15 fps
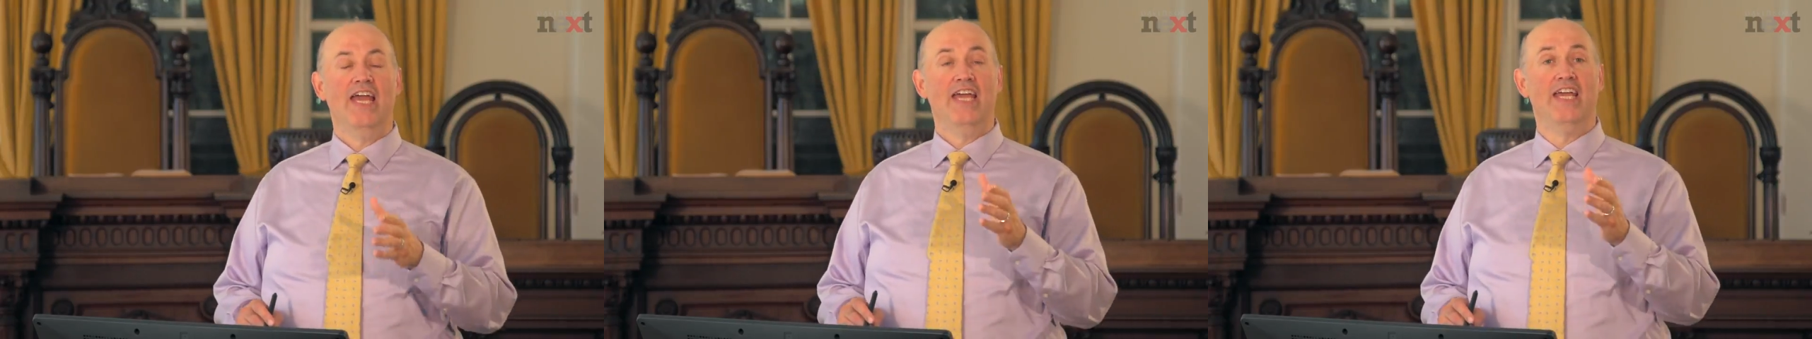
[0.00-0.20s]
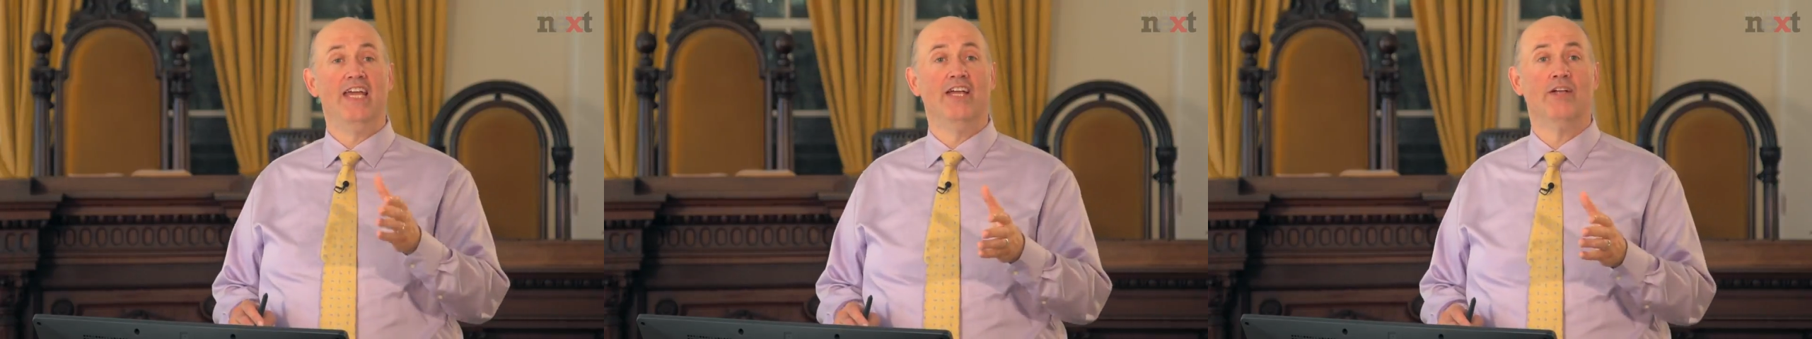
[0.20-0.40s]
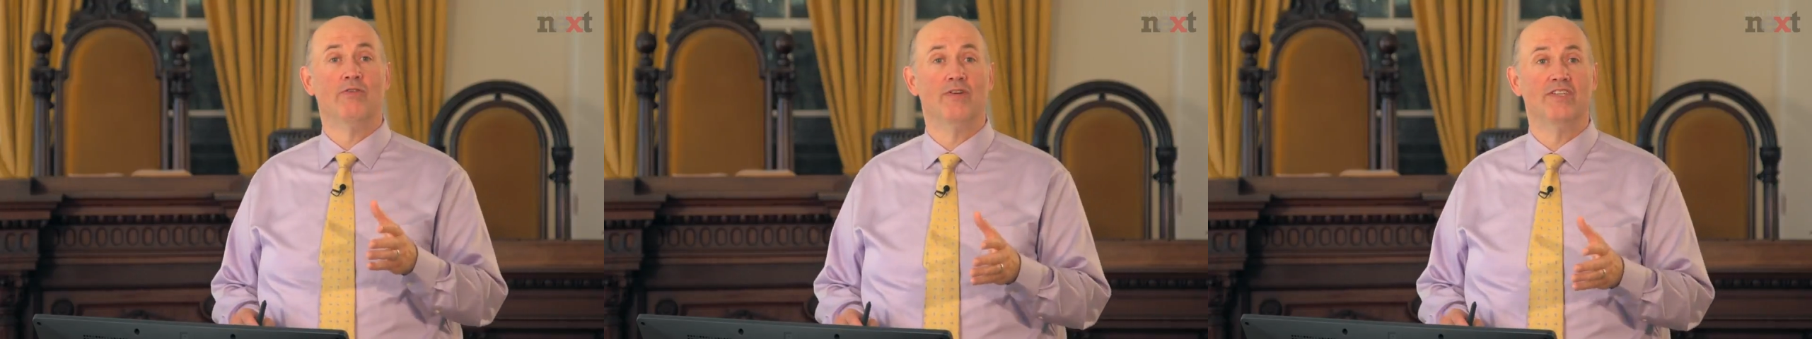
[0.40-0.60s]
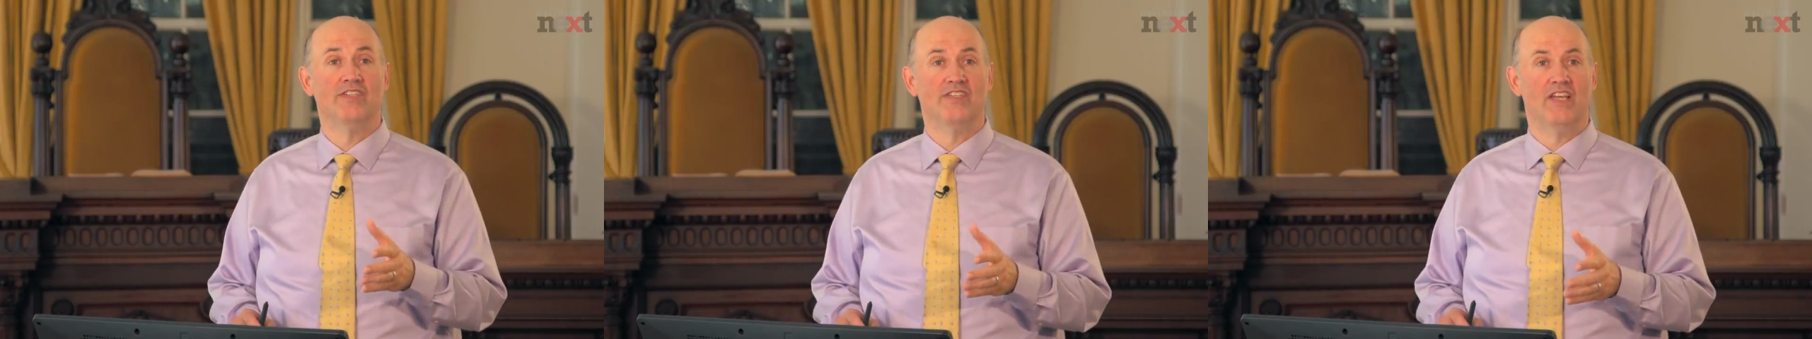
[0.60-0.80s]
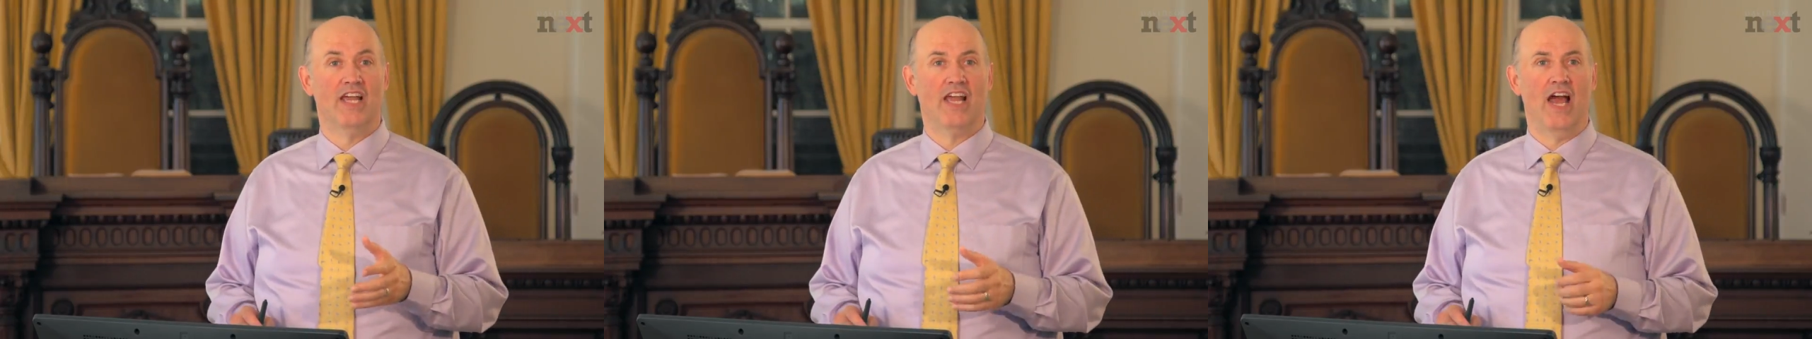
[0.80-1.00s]
increases
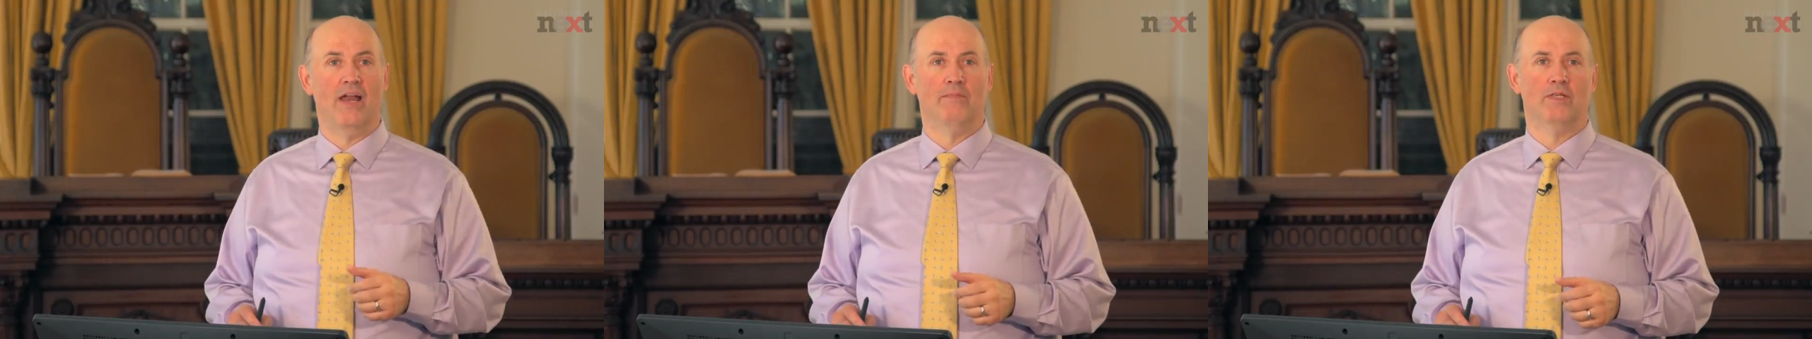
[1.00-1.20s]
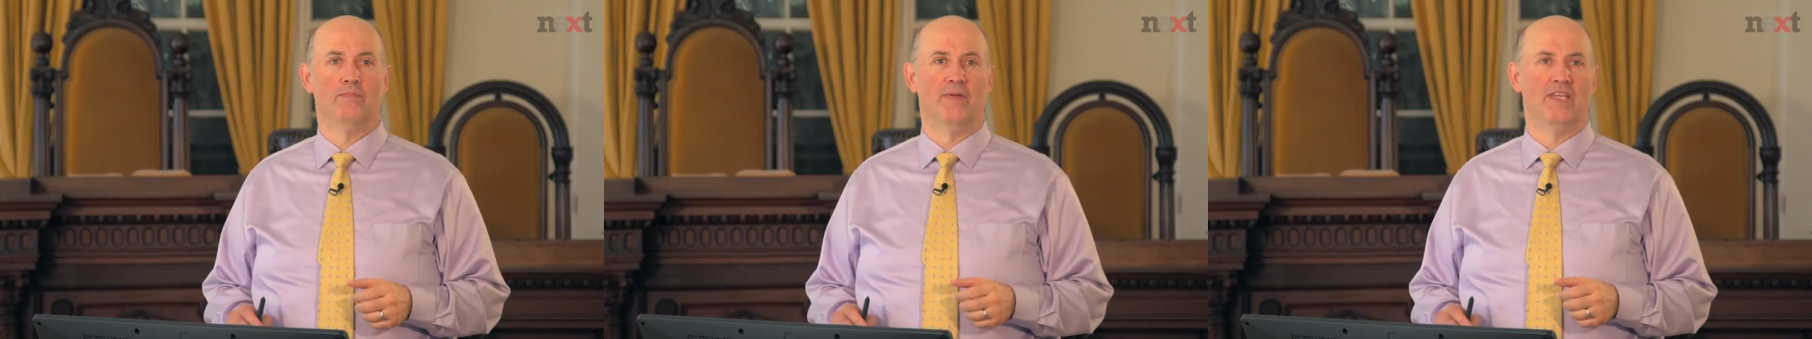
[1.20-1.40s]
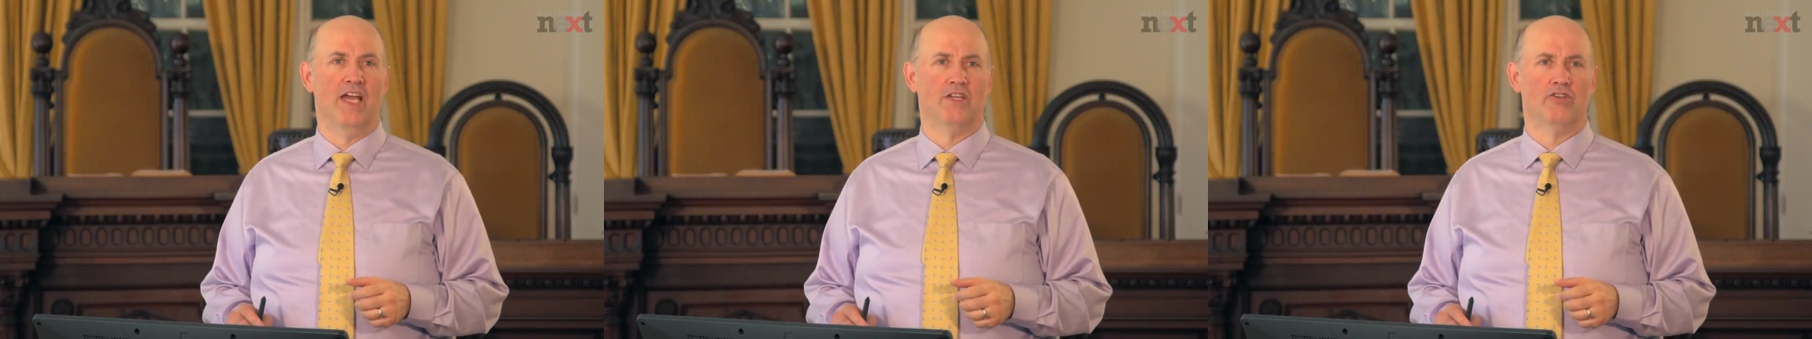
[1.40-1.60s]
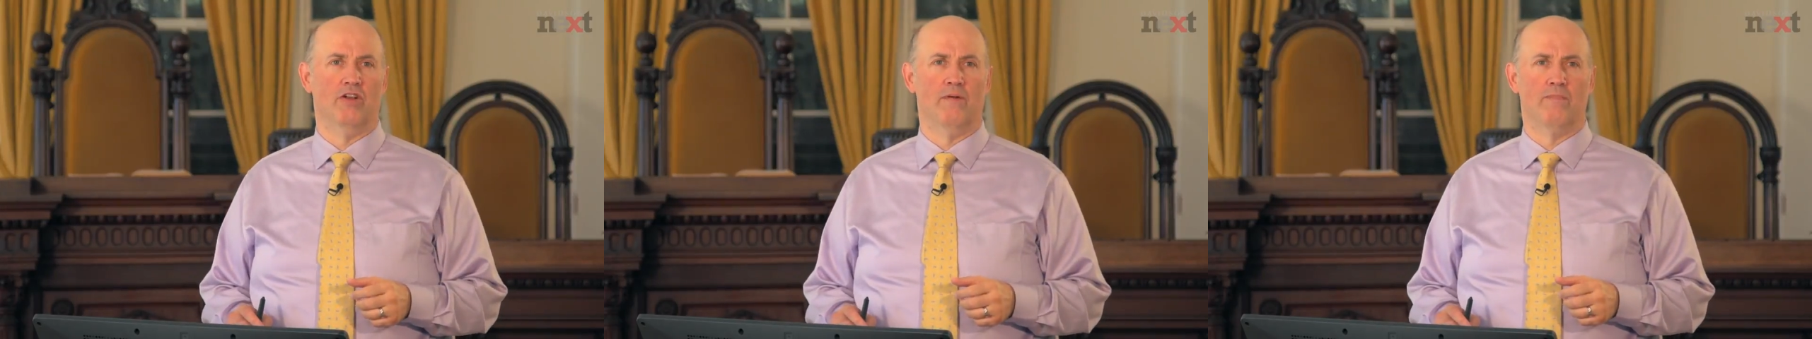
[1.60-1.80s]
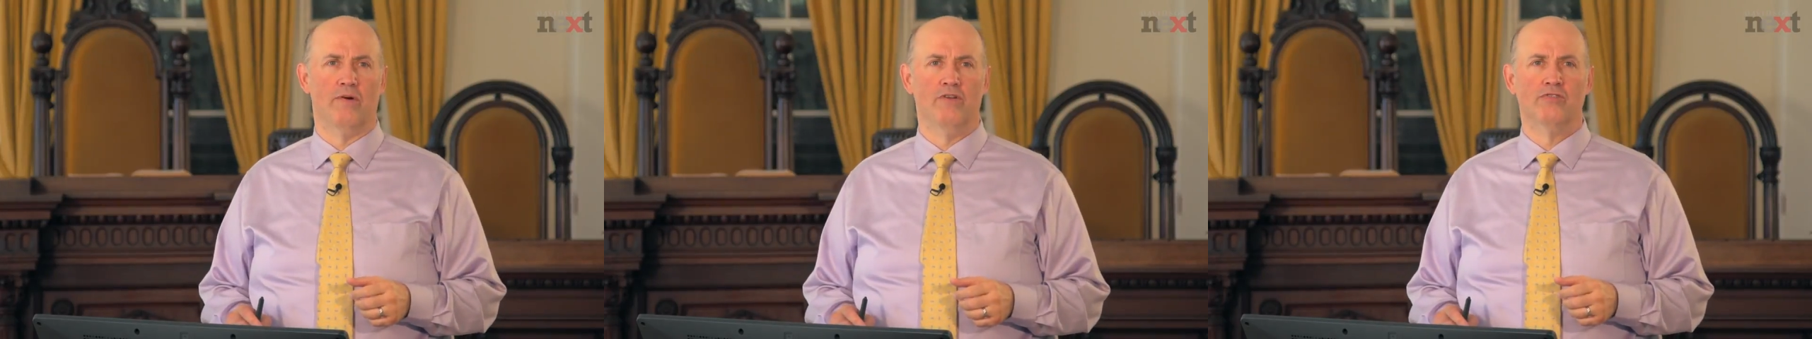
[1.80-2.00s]
the economy's potential to
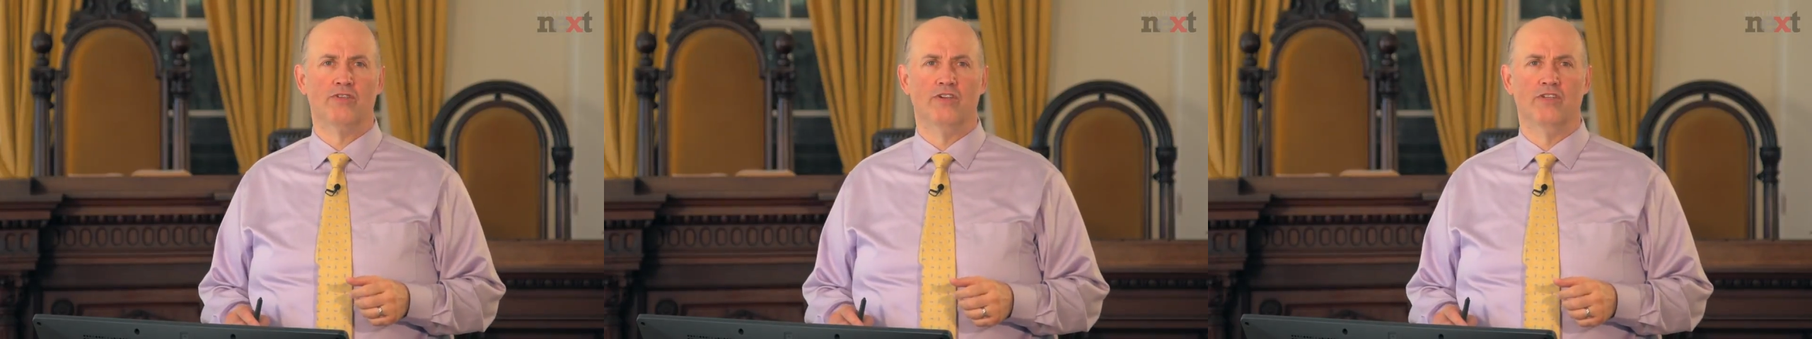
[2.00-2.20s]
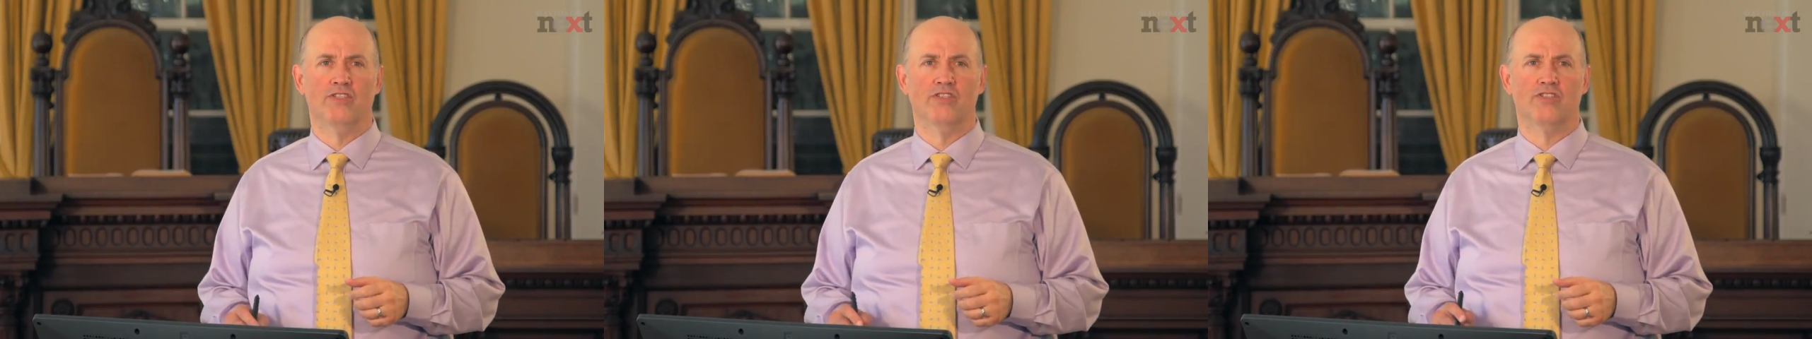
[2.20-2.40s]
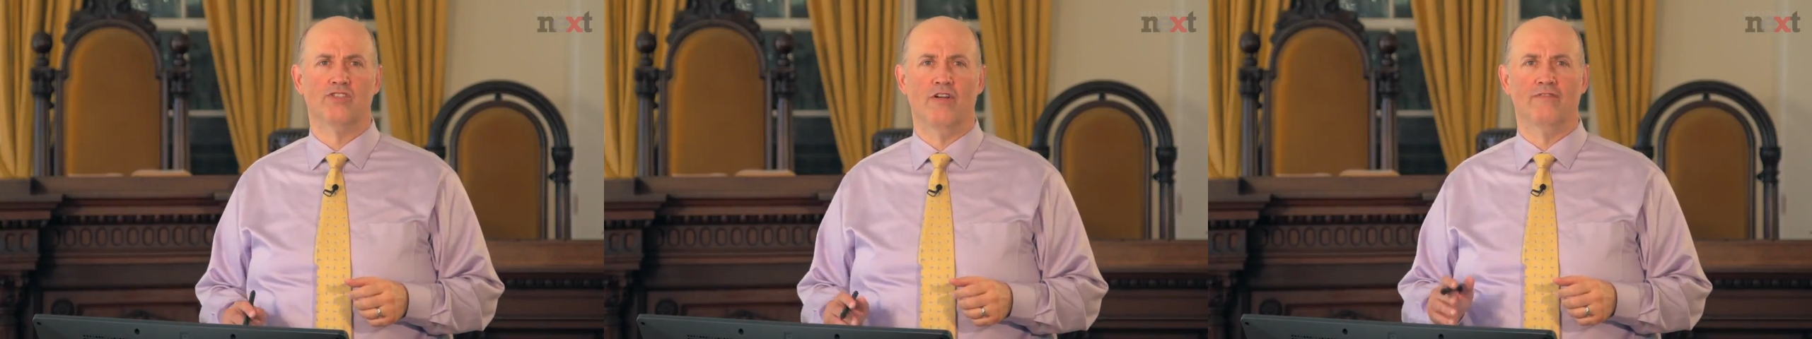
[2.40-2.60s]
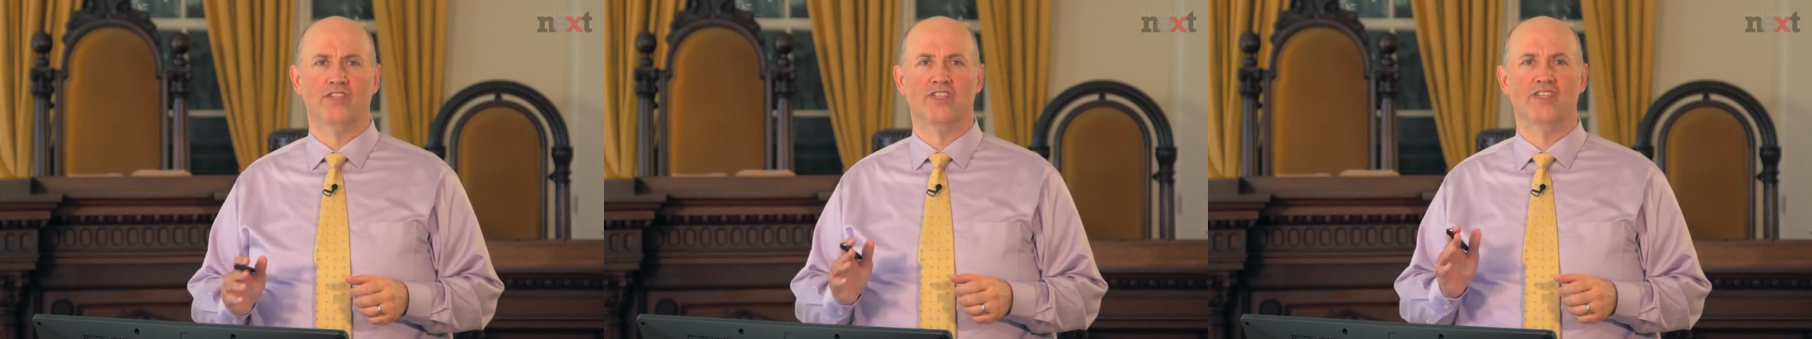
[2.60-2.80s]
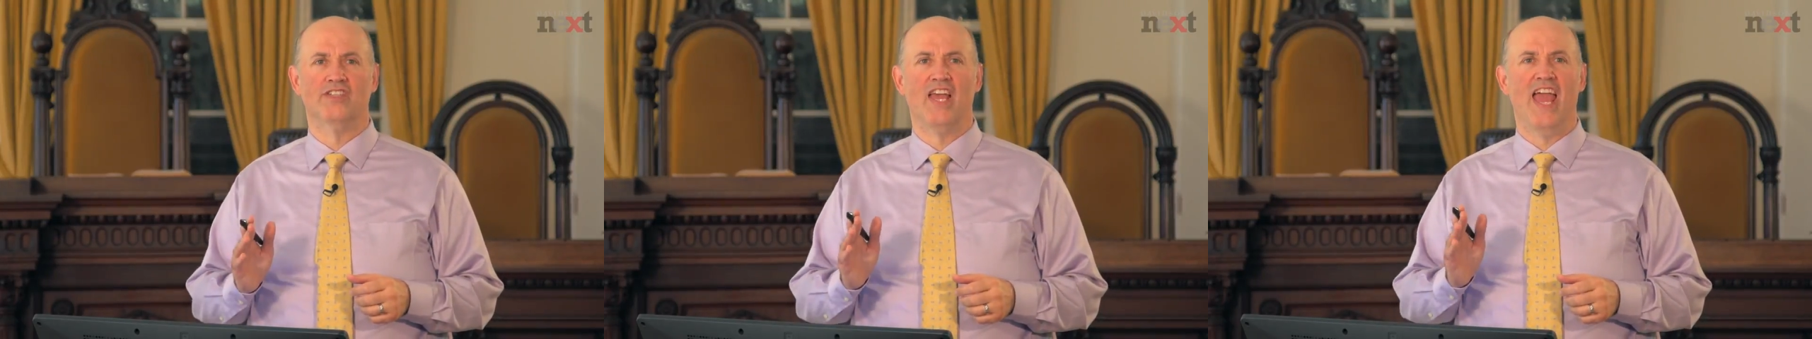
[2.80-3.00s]
produce goods and
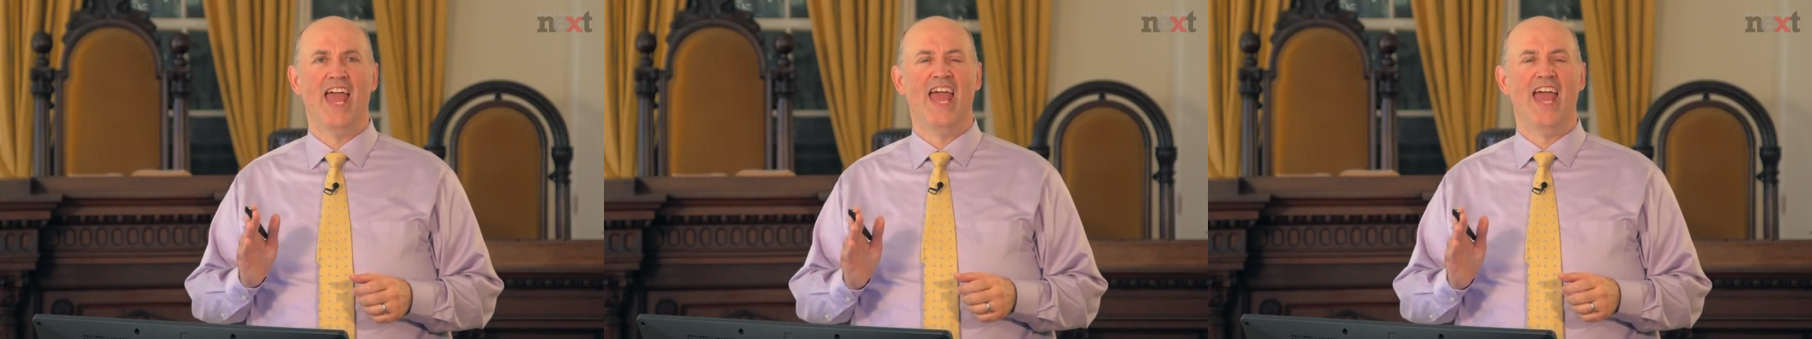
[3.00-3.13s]
services,